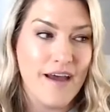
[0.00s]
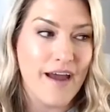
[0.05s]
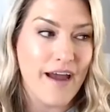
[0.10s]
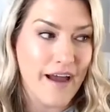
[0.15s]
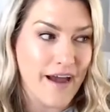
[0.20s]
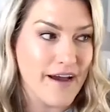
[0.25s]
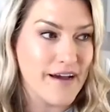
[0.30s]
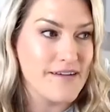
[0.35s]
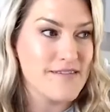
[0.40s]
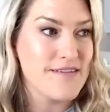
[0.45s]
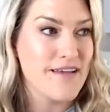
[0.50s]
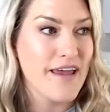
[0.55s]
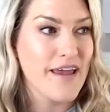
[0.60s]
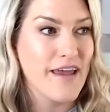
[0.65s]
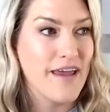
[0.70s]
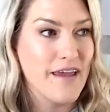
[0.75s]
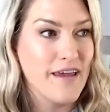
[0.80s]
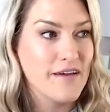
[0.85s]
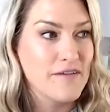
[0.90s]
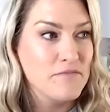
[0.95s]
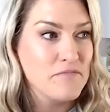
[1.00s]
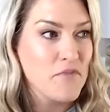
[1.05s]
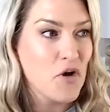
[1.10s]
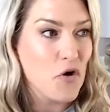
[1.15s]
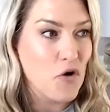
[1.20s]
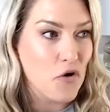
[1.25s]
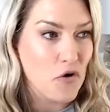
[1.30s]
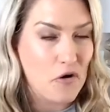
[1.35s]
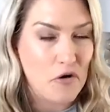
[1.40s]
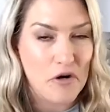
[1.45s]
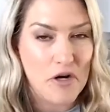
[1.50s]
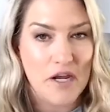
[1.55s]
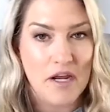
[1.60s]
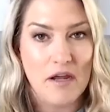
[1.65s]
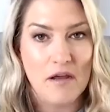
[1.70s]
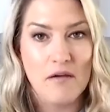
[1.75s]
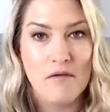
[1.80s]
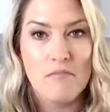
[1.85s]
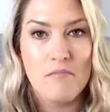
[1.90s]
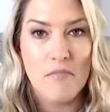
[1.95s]
as a
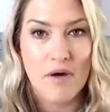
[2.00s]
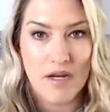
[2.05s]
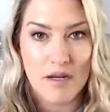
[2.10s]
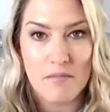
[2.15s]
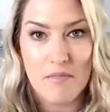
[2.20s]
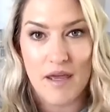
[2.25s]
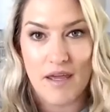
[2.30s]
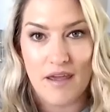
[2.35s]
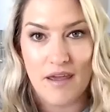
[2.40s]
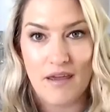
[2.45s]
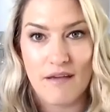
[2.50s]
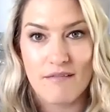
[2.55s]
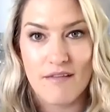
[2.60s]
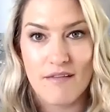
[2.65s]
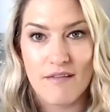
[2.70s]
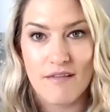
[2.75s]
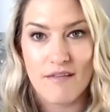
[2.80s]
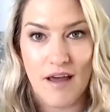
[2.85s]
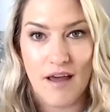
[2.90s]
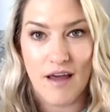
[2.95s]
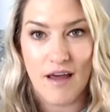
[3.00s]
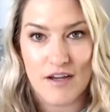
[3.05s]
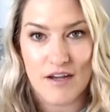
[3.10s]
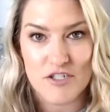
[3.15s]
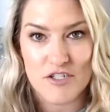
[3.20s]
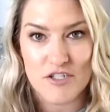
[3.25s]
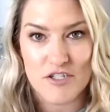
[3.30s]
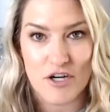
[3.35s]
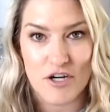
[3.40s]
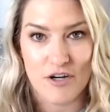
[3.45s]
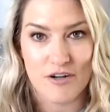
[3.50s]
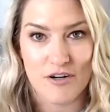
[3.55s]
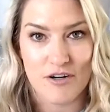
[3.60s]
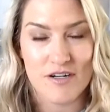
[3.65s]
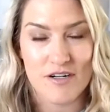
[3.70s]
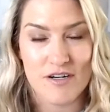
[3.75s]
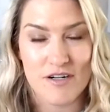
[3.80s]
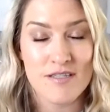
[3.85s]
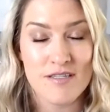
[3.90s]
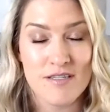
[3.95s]
earning money making lash
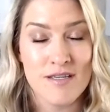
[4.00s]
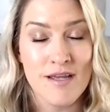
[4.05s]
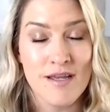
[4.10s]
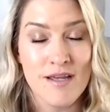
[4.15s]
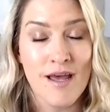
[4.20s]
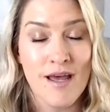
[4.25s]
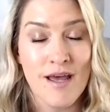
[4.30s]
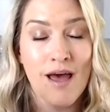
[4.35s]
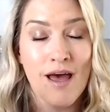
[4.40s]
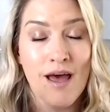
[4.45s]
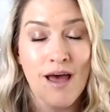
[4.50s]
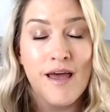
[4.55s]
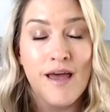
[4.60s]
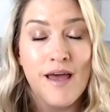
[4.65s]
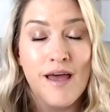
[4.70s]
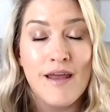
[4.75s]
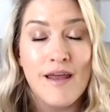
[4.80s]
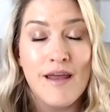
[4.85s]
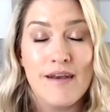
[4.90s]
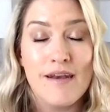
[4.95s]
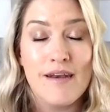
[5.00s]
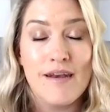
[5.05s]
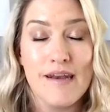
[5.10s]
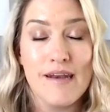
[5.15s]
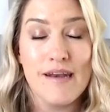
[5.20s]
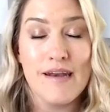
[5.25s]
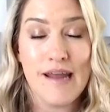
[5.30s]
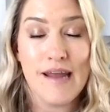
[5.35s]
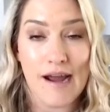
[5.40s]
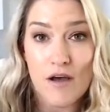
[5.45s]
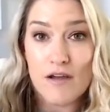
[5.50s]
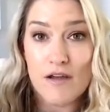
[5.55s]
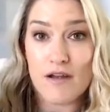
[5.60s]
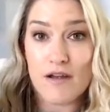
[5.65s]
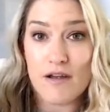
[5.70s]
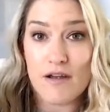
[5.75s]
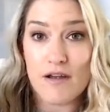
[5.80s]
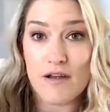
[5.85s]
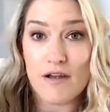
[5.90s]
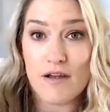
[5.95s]
artist. Now,
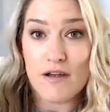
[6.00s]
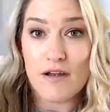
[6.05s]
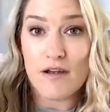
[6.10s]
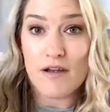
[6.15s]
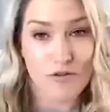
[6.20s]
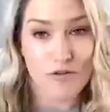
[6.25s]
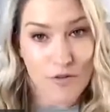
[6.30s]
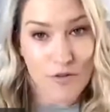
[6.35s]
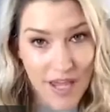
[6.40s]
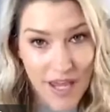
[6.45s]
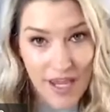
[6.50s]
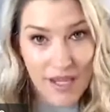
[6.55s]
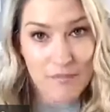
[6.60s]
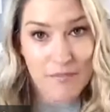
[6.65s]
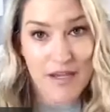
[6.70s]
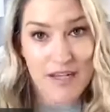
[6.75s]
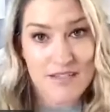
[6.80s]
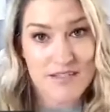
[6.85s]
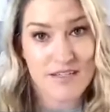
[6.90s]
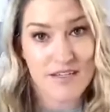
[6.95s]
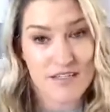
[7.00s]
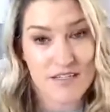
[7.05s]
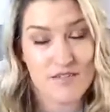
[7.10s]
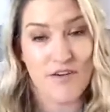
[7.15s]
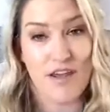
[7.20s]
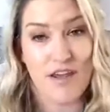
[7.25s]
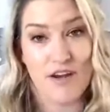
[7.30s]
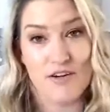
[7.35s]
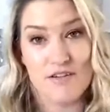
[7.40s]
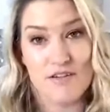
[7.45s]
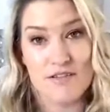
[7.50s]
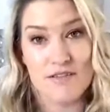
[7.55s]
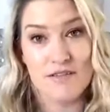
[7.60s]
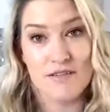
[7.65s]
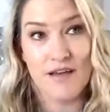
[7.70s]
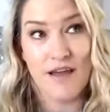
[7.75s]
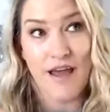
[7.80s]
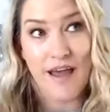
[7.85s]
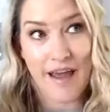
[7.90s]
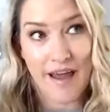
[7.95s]
you absolutely can make six
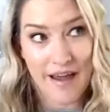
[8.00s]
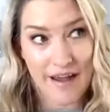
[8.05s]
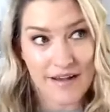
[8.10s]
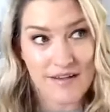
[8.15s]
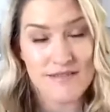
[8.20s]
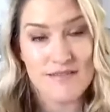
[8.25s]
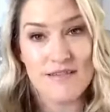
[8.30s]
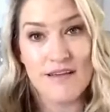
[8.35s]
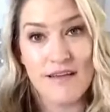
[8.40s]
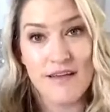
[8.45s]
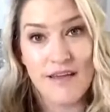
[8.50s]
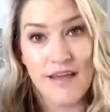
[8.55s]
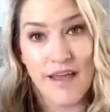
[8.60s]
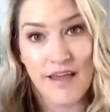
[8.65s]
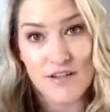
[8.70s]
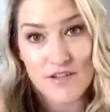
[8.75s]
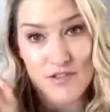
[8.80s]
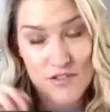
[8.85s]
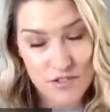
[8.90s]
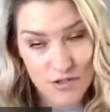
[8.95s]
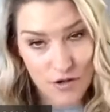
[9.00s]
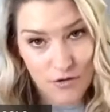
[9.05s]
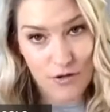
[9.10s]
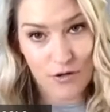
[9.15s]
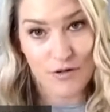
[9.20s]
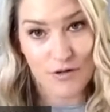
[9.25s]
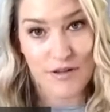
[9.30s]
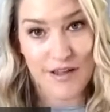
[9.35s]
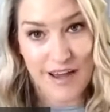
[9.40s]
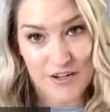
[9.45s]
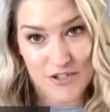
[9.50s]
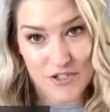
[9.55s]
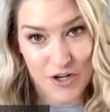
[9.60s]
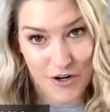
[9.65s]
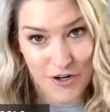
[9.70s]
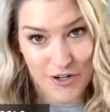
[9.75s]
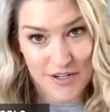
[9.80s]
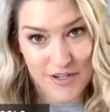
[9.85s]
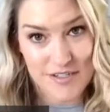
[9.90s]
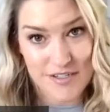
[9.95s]
figures as a solo
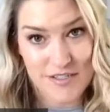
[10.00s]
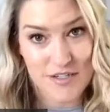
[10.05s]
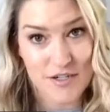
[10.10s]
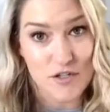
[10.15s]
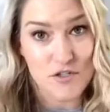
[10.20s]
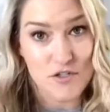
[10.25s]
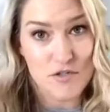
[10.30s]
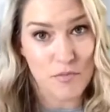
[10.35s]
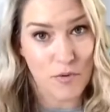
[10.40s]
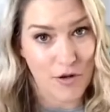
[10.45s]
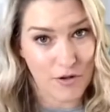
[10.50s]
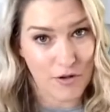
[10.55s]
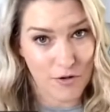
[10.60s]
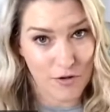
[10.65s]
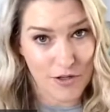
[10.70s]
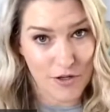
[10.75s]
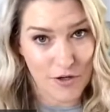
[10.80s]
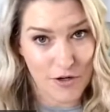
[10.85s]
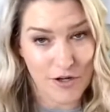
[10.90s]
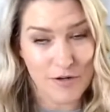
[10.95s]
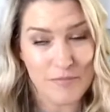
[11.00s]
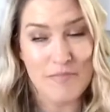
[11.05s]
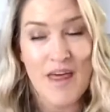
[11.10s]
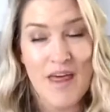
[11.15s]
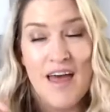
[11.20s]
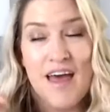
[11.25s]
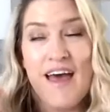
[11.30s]
lash artist, spoiler alert.